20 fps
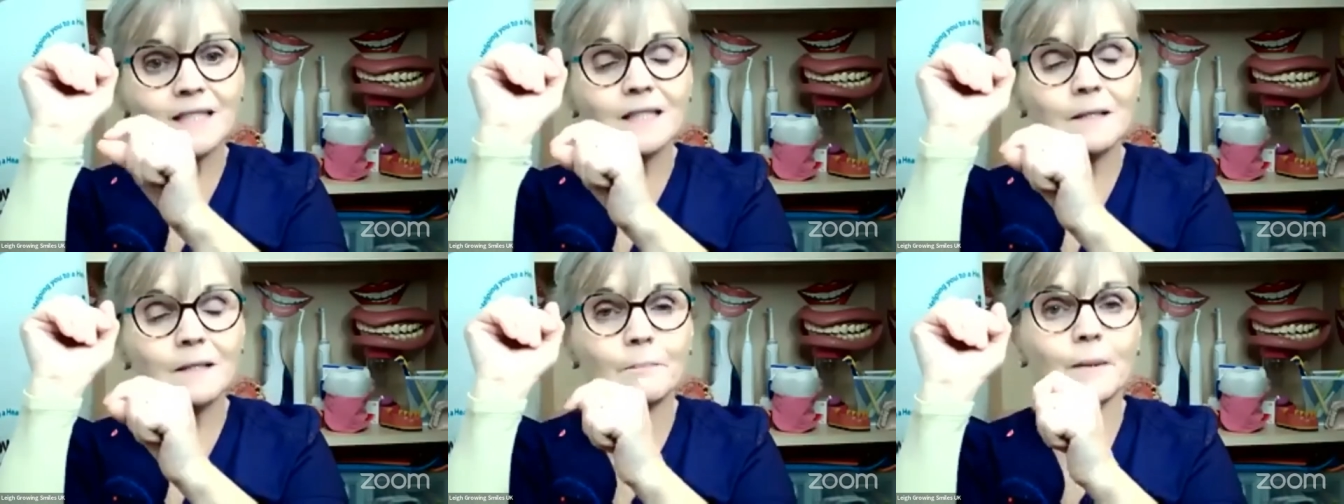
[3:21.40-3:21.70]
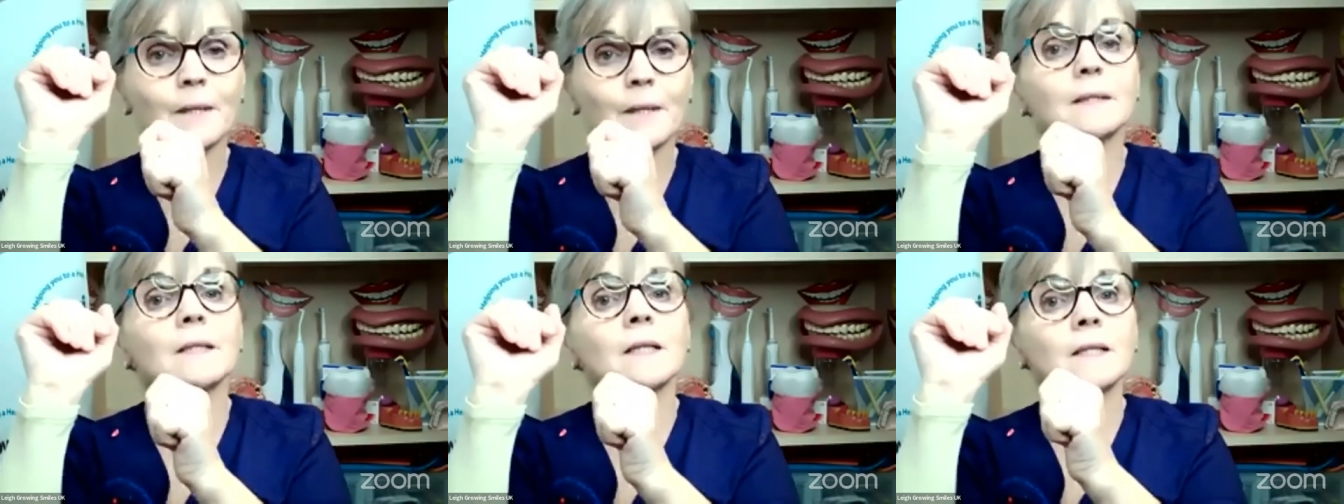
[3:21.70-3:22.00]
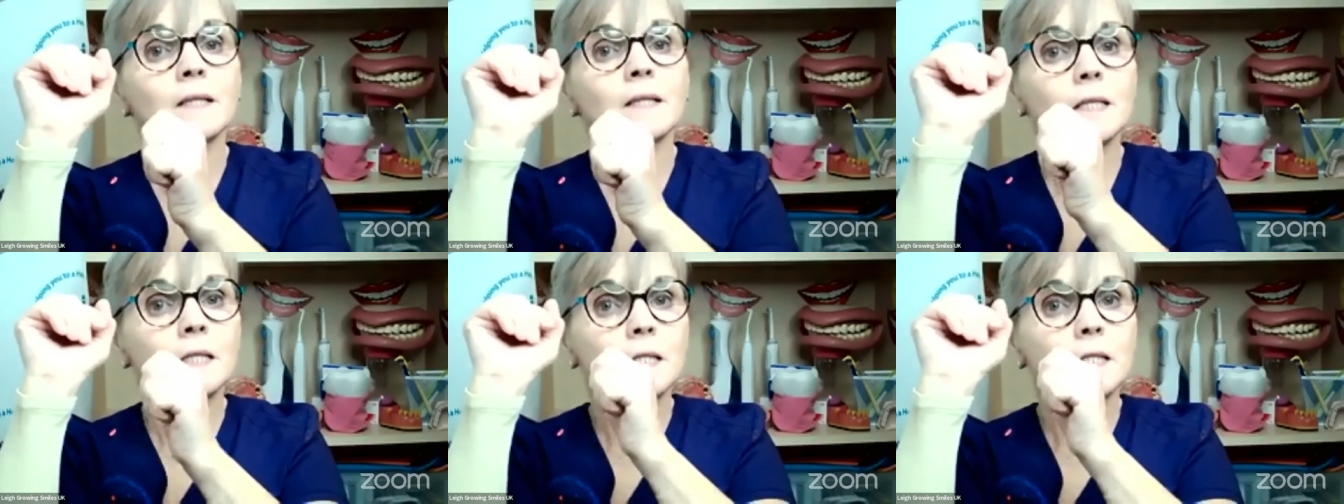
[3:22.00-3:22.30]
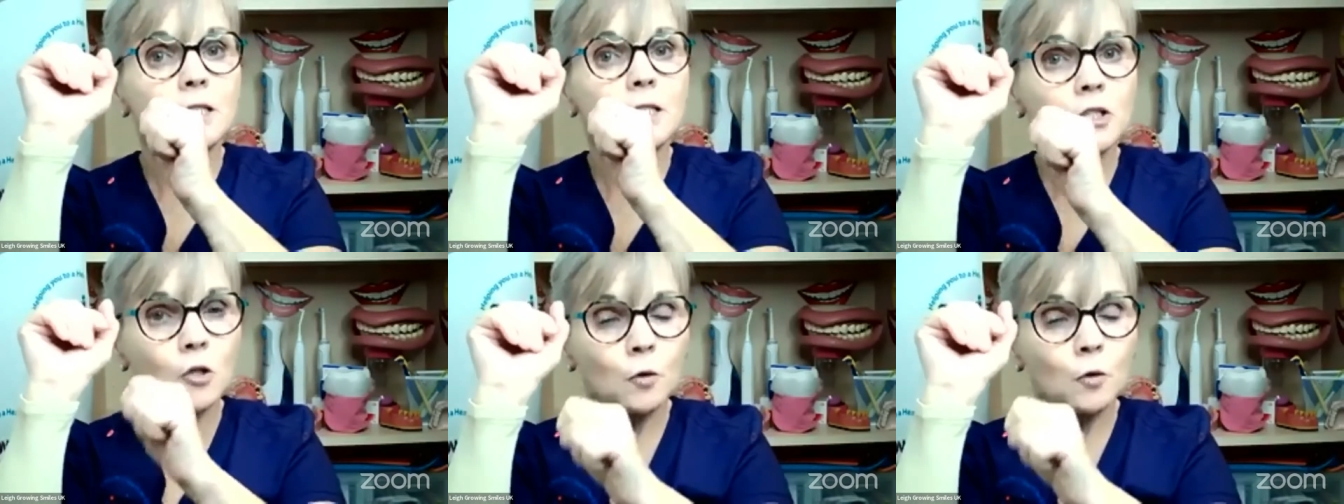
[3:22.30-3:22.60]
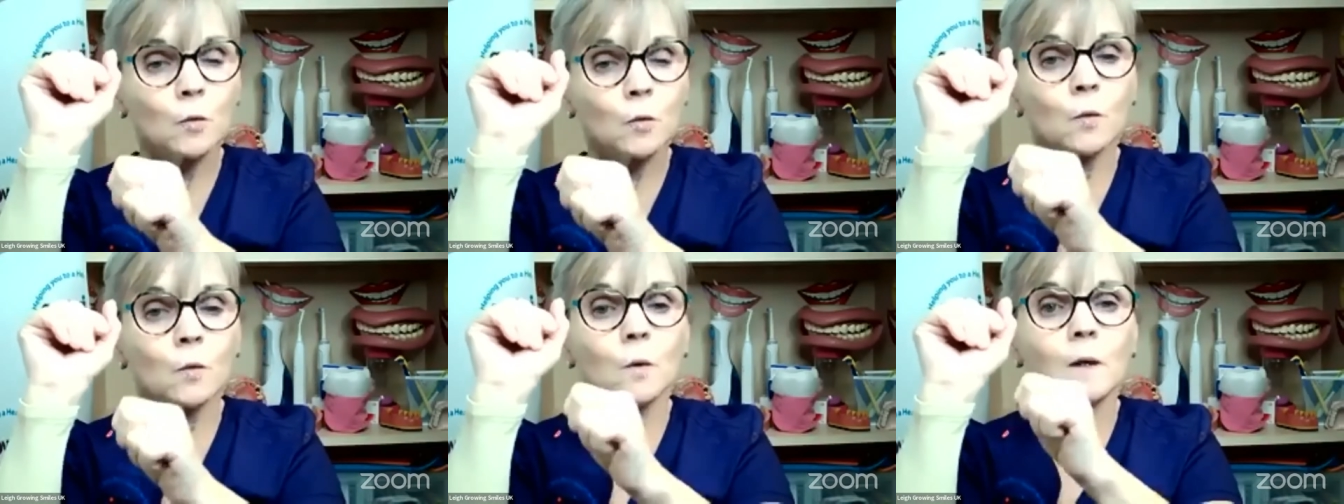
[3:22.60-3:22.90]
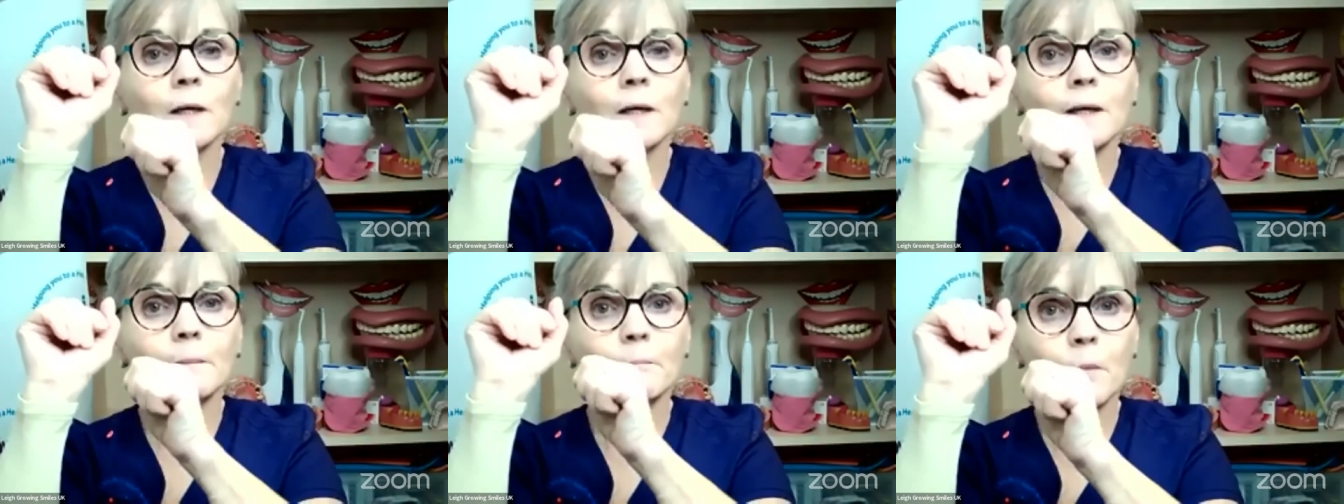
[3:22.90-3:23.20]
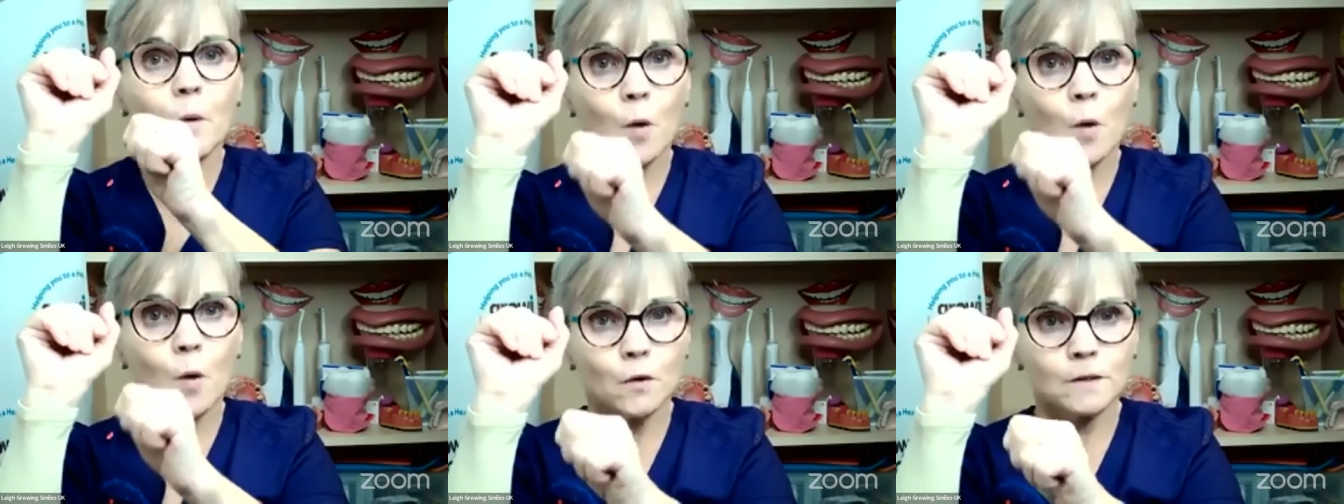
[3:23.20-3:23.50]
the bit that is so
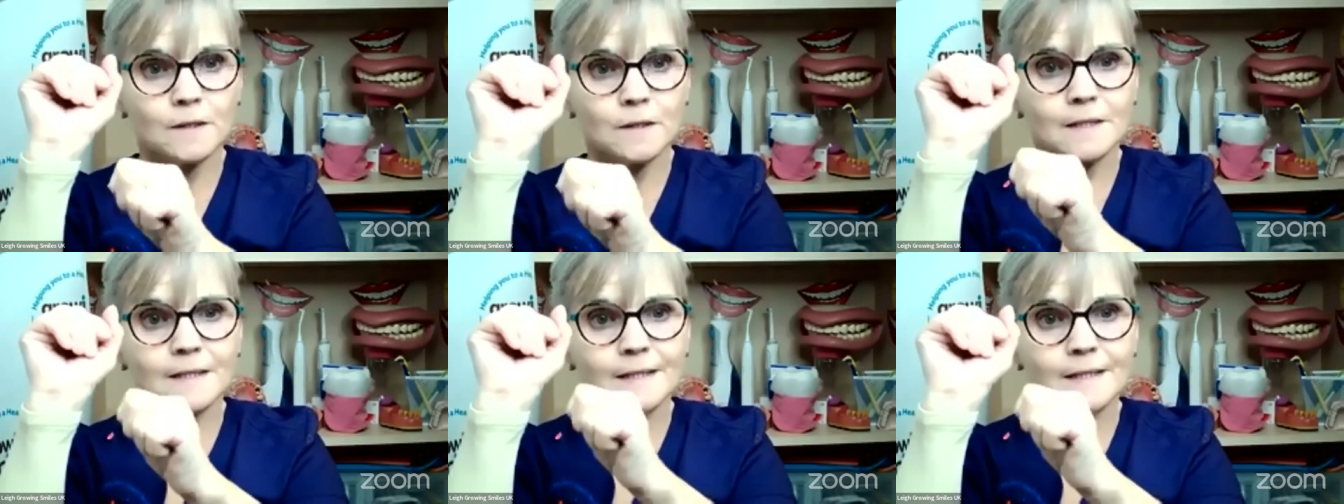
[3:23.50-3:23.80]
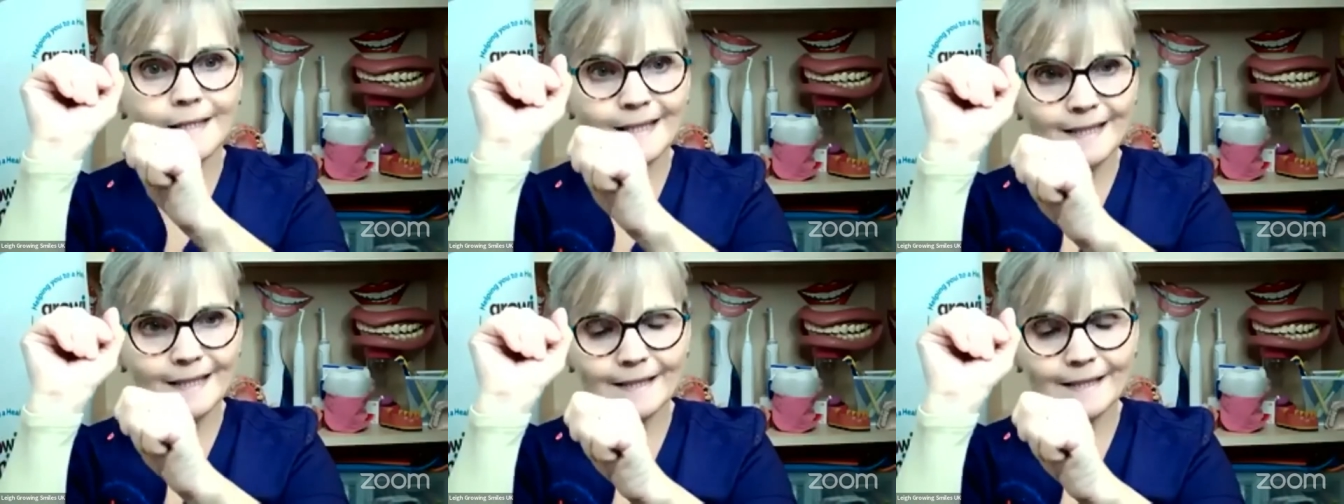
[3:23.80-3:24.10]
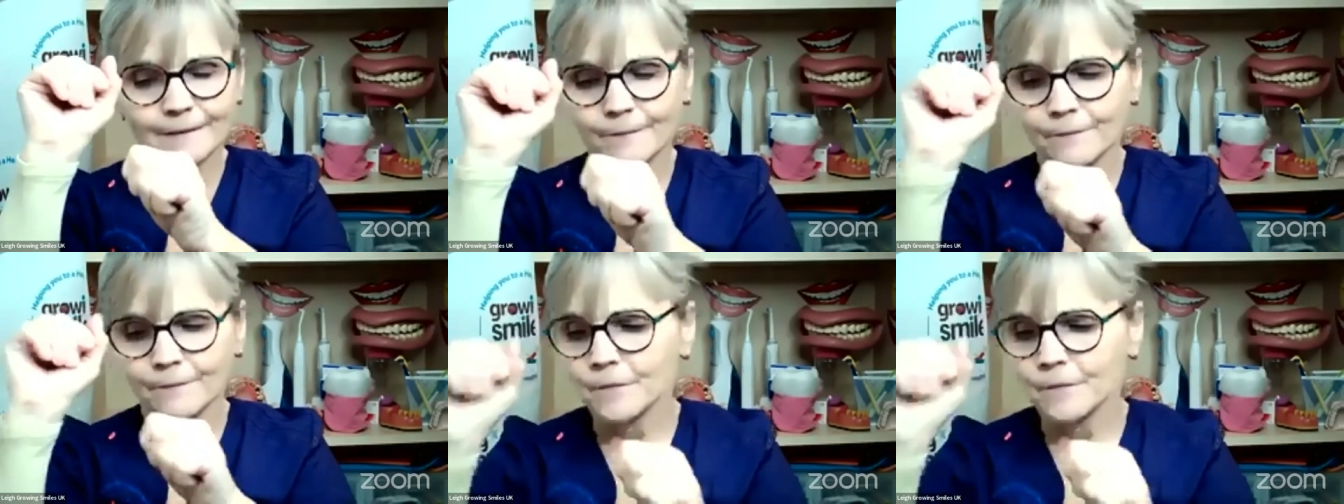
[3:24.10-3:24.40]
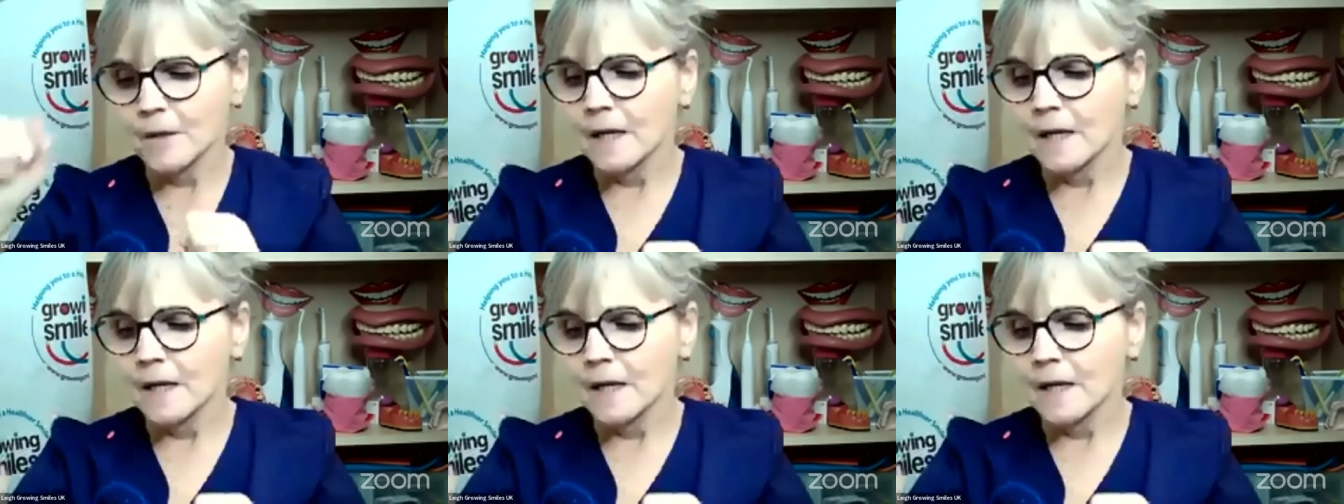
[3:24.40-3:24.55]
important to clean